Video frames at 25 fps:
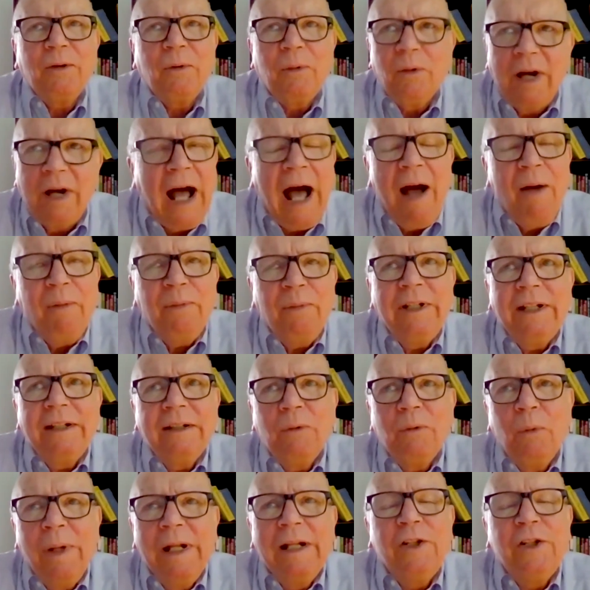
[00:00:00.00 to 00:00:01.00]
How
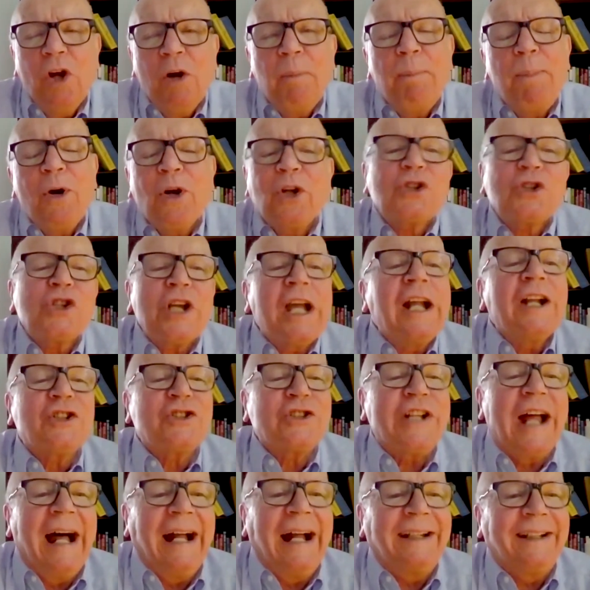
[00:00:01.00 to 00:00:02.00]
will your book
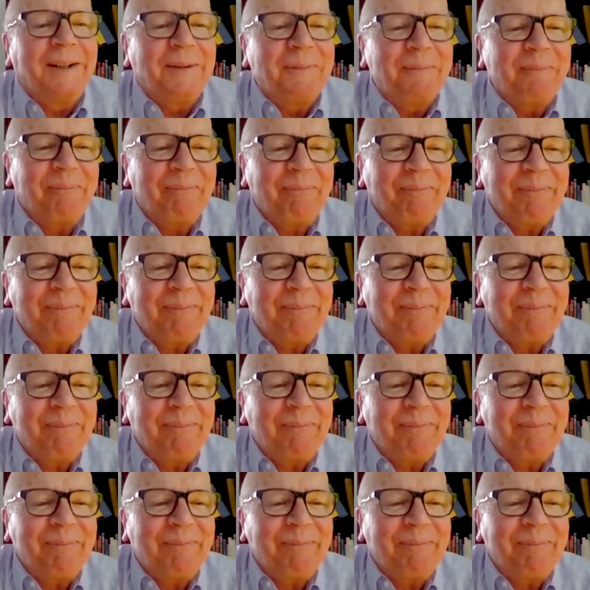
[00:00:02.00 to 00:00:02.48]
change that?